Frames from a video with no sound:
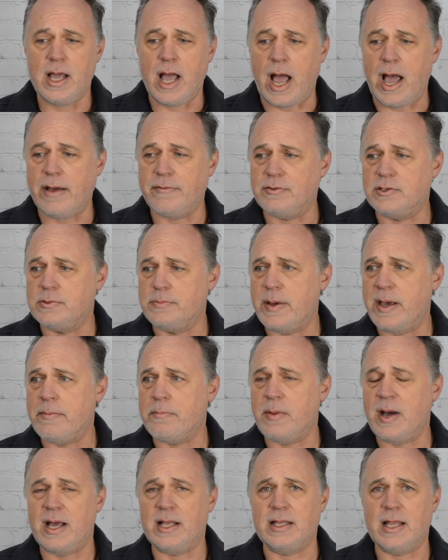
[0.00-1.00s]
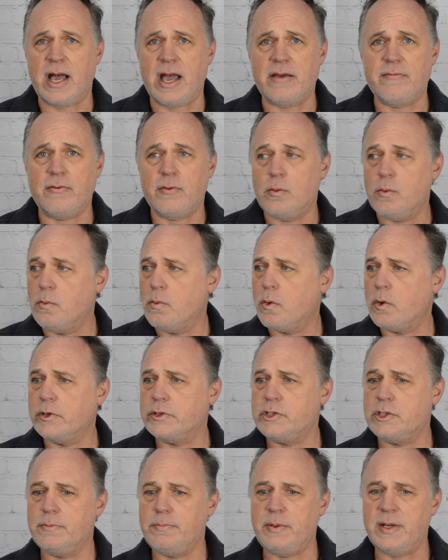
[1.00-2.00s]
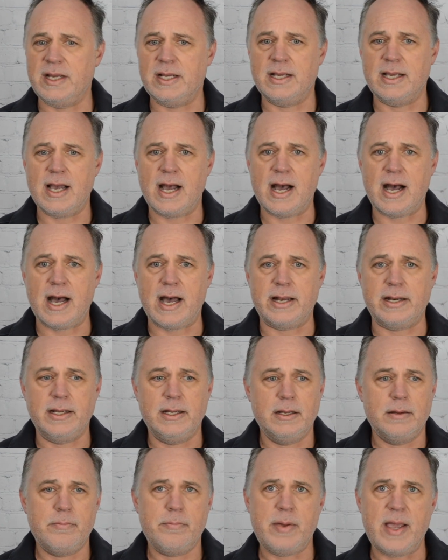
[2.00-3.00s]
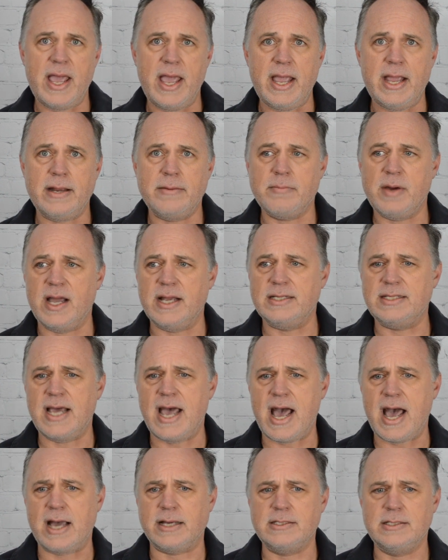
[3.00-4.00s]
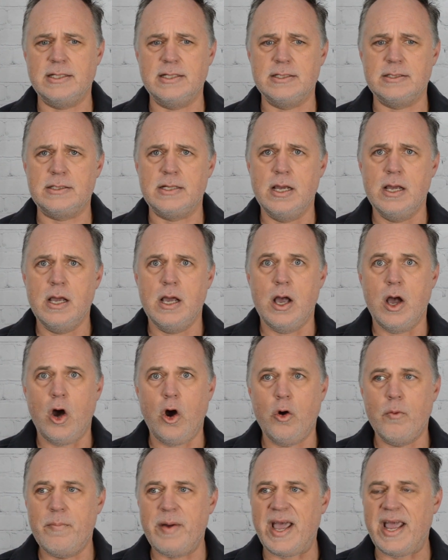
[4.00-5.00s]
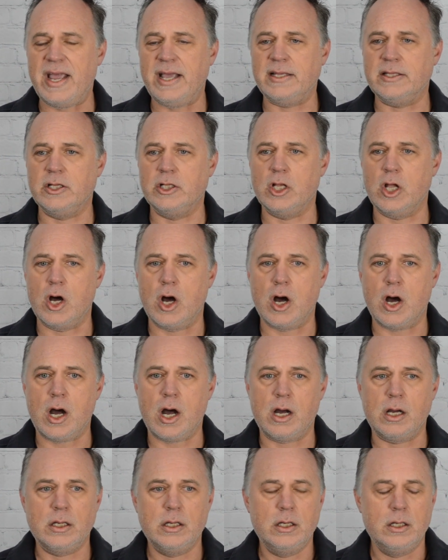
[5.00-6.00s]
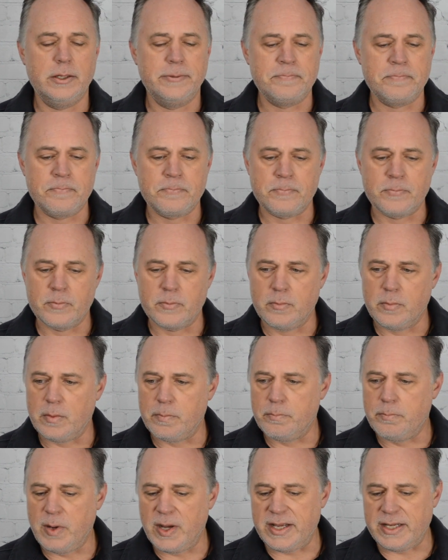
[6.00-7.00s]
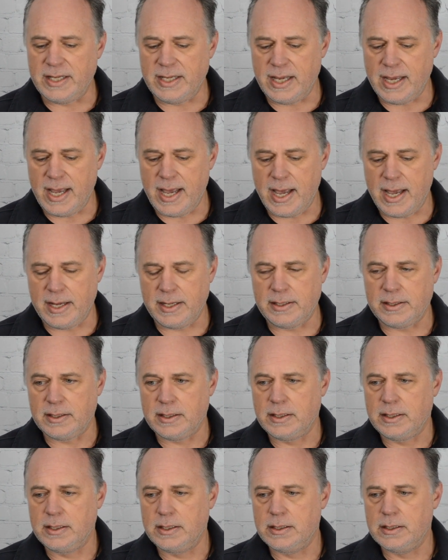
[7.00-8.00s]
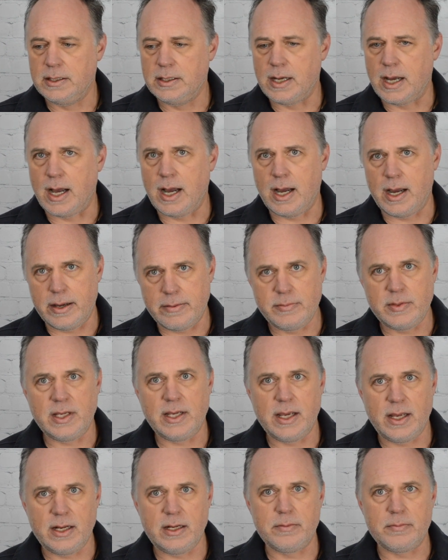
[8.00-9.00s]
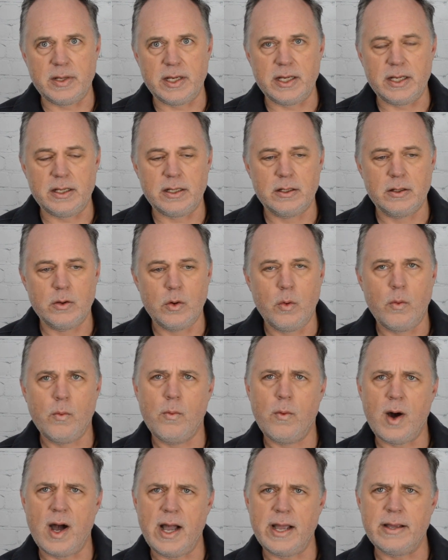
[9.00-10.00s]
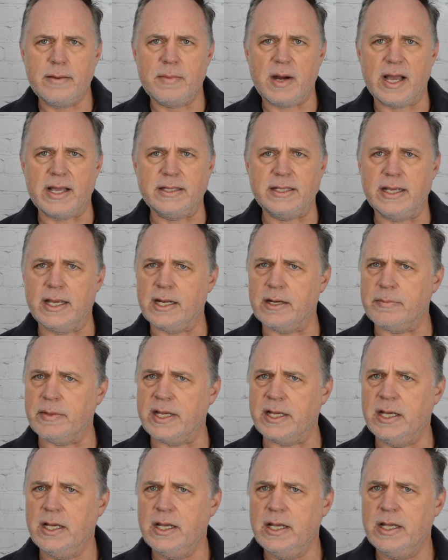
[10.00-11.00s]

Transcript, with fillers: I've spent my life worshiping God, paying my taxes, obeying the law. But yet, I'm the enemy. Why am I the enemy?